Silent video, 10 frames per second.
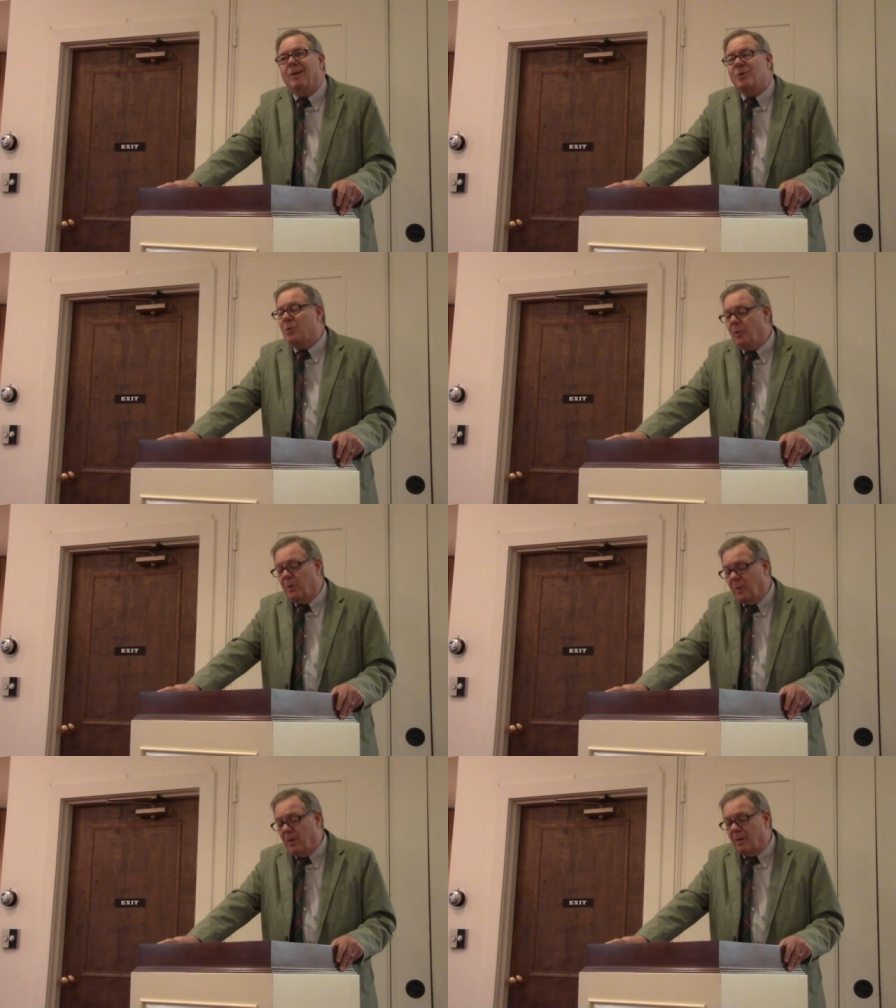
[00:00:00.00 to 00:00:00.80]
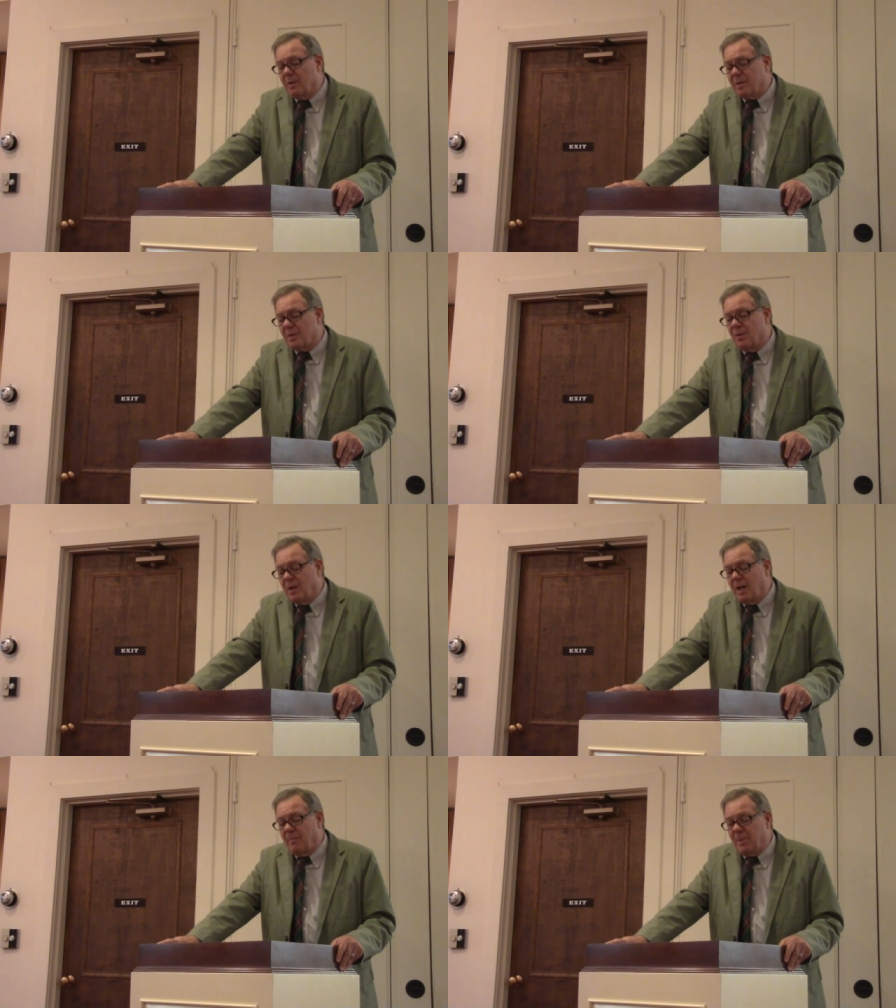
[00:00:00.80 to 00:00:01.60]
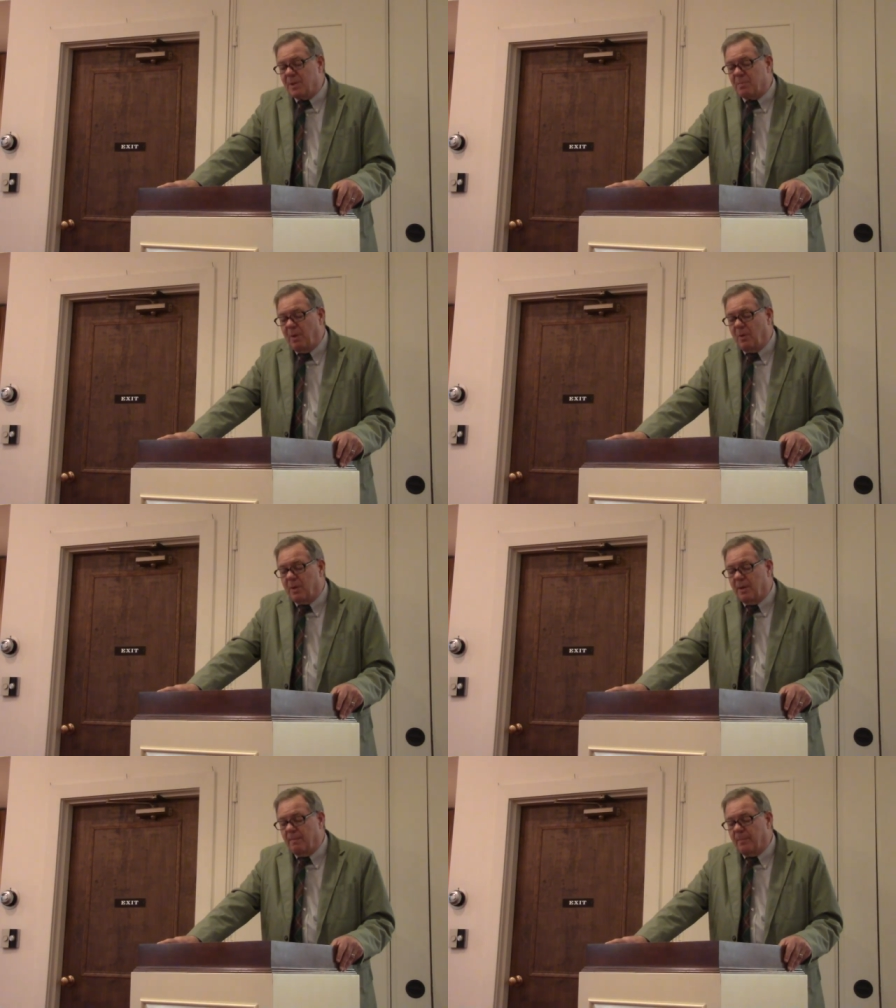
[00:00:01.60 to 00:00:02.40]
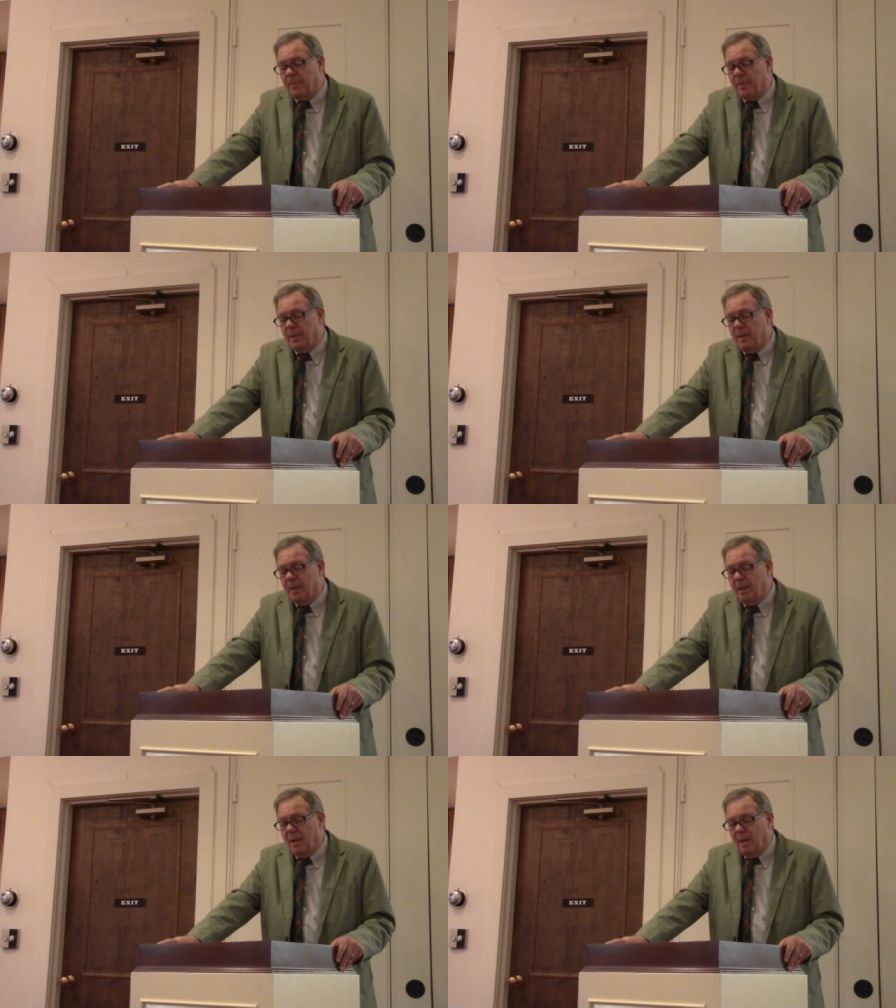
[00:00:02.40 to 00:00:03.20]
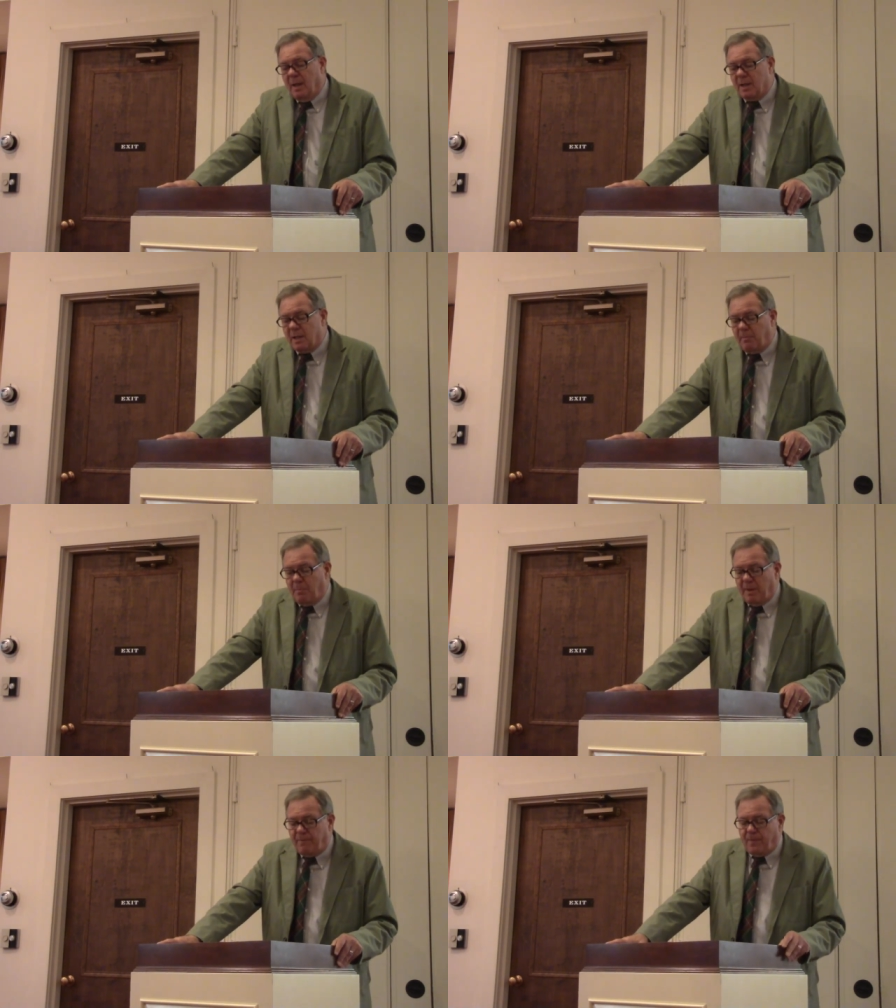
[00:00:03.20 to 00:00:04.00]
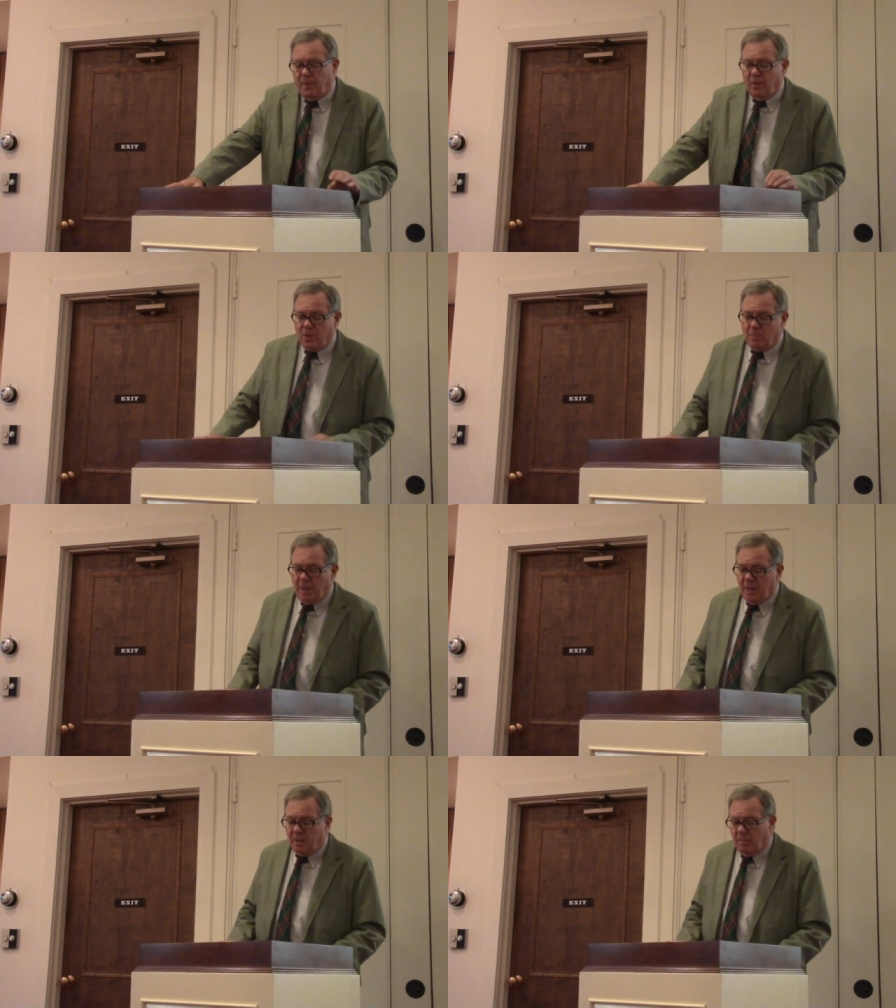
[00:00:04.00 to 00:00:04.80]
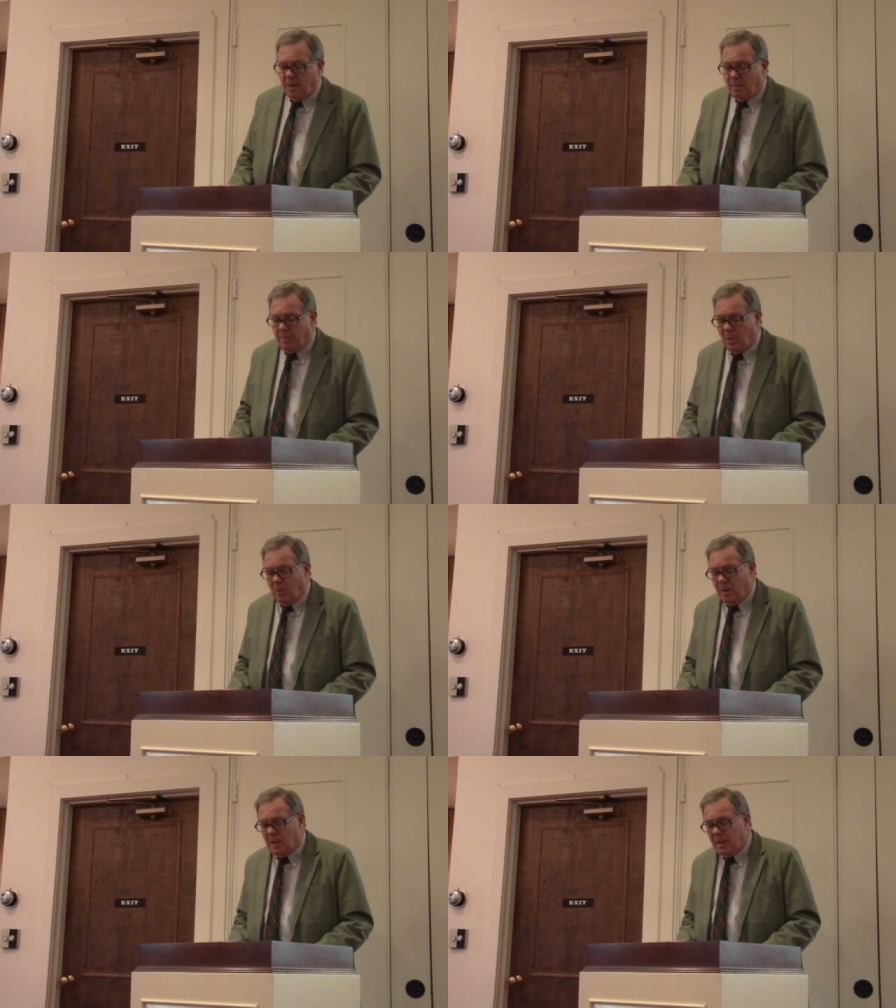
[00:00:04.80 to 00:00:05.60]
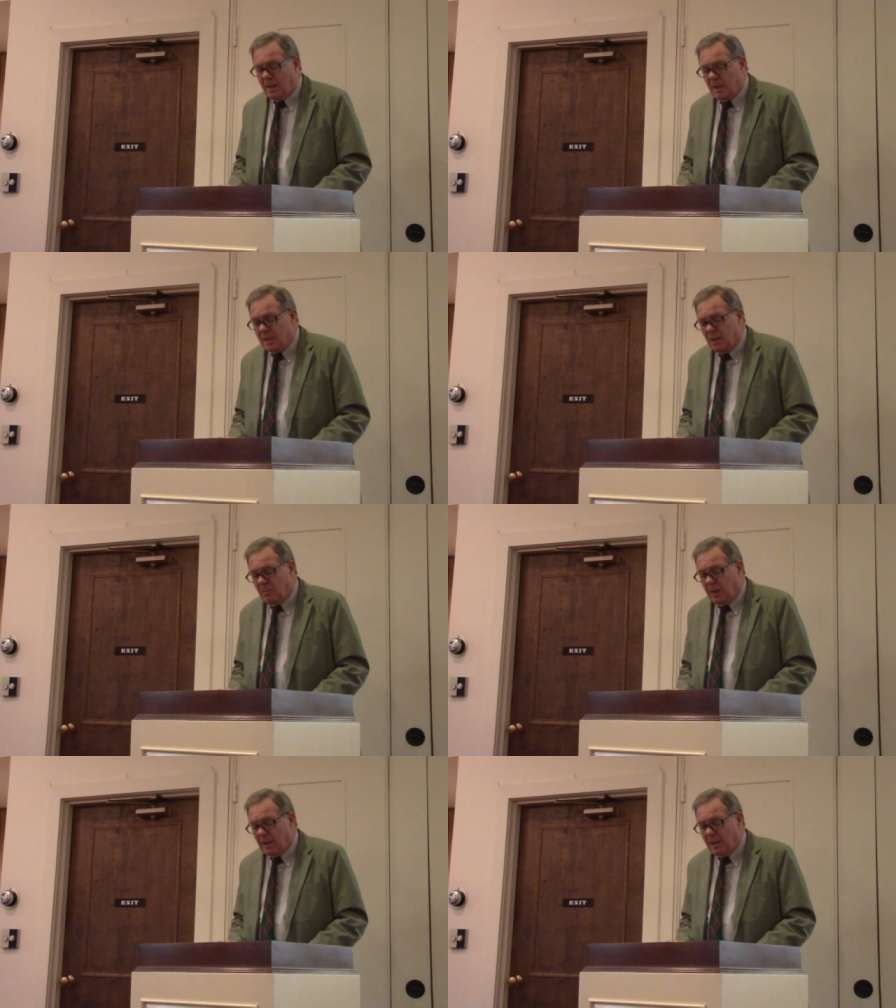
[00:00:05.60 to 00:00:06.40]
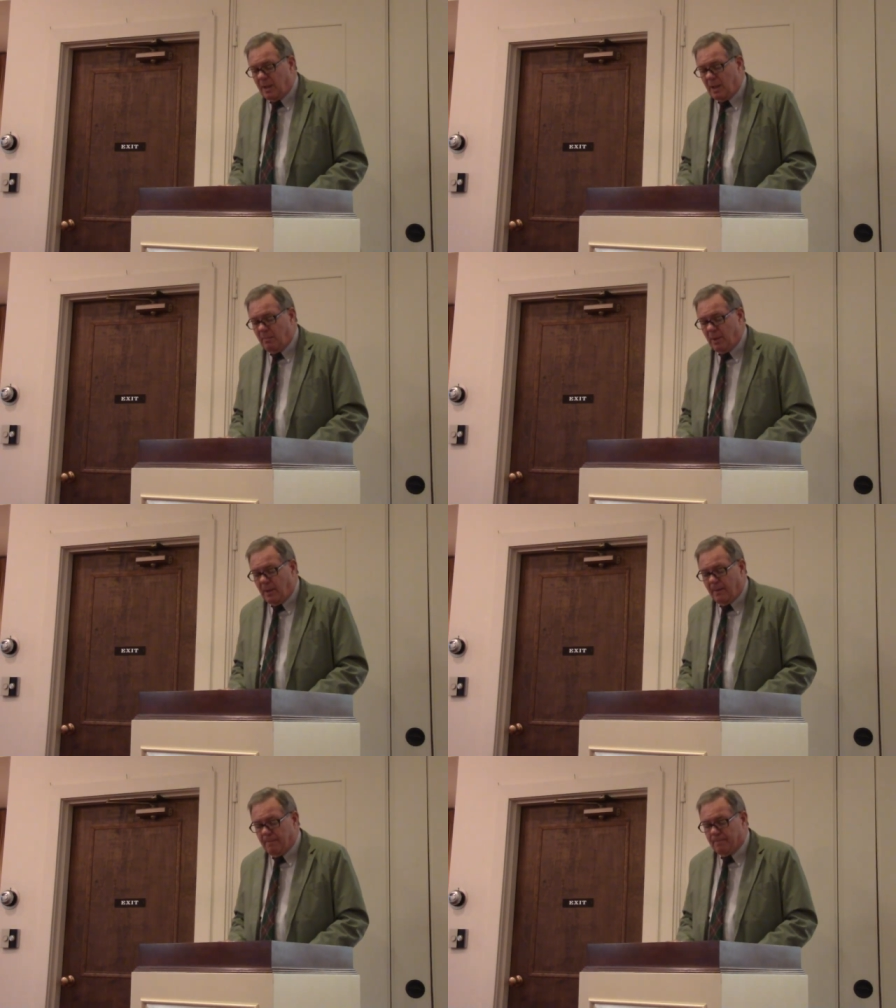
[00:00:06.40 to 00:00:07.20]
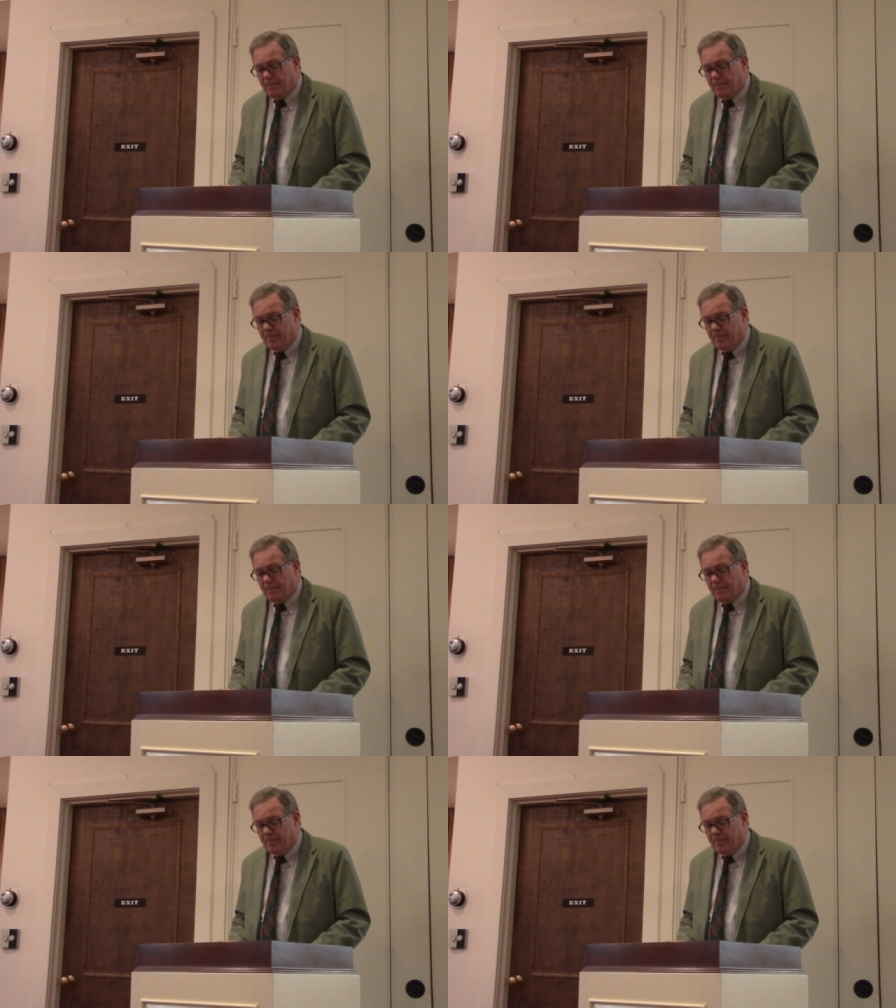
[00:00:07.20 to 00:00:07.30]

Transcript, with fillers: Truer words could not have been spoken. And some of my foes make my opponent that day seem like a teddy bear.